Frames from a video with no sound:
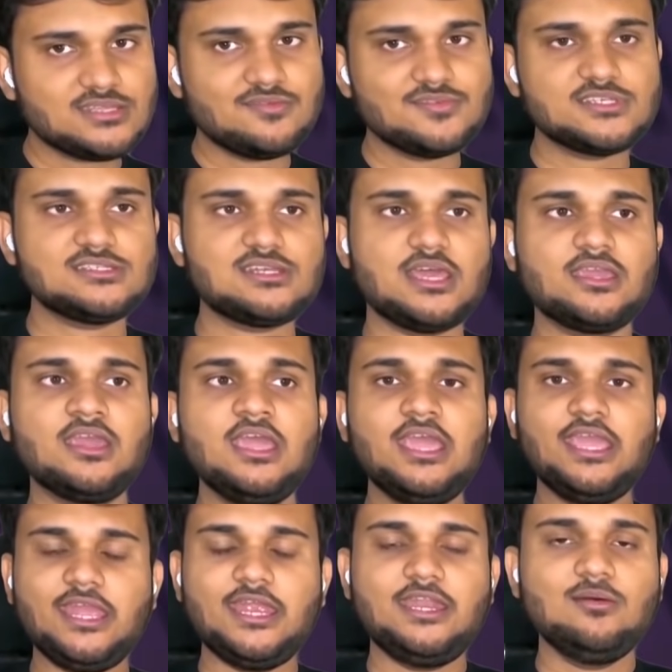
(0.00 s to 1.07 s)
services like
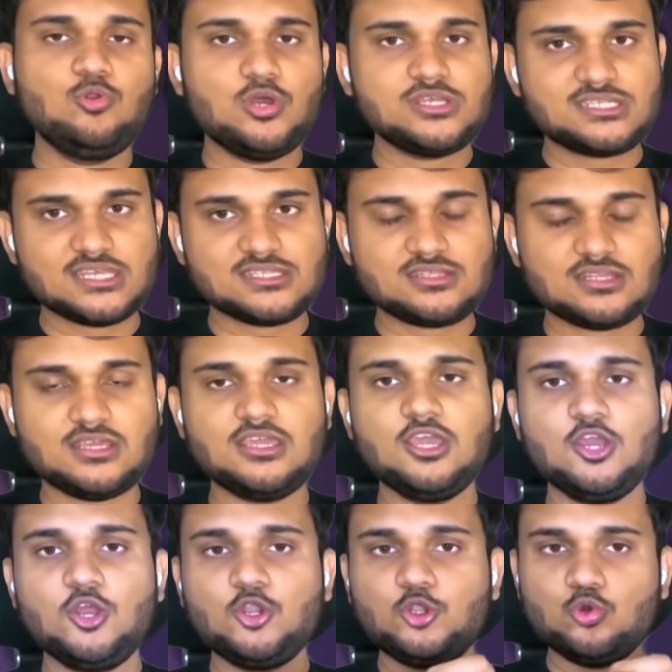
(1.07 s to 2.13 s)
AWS
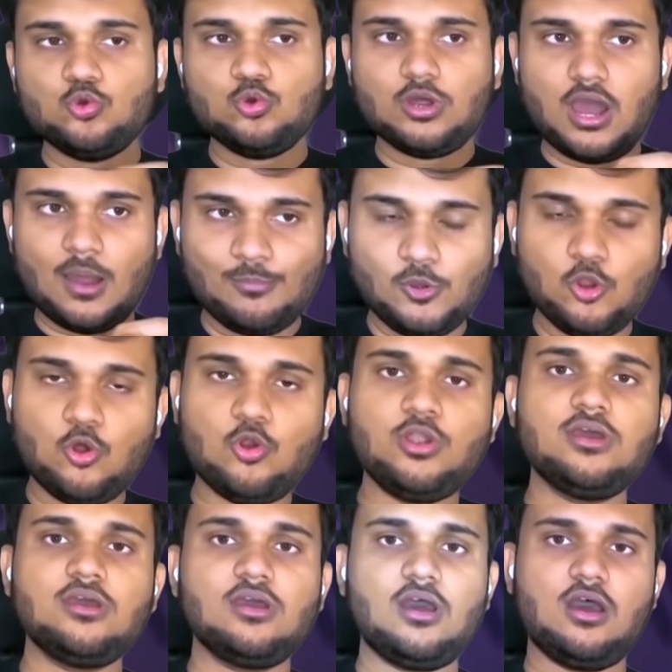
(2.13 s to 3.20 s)
S3 to
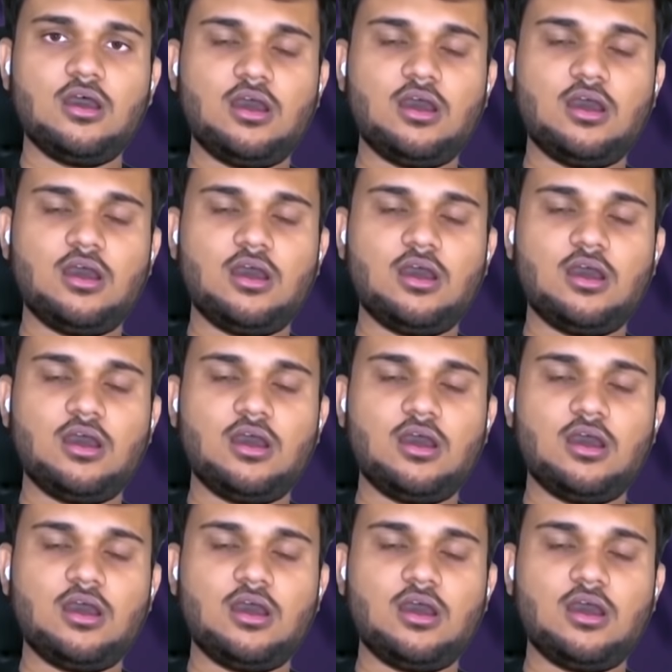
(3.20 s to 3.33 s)
upload